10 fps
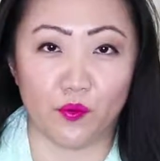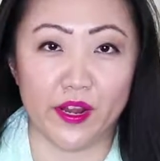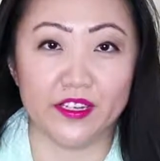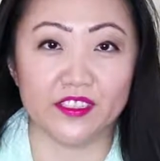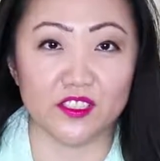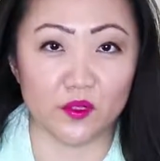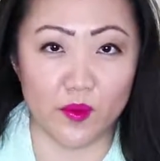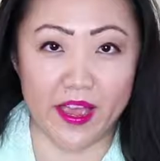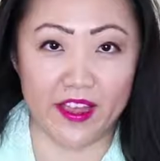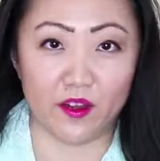branded
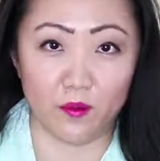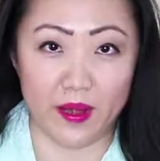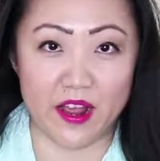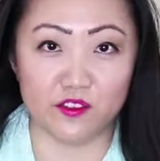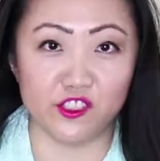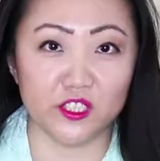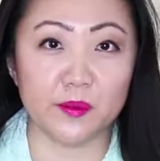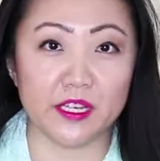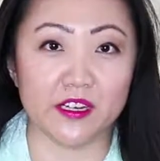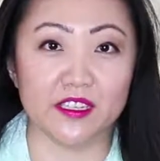swag around just
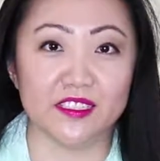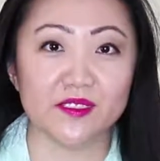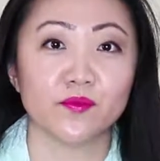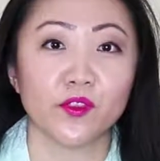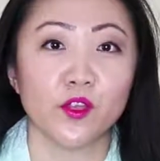because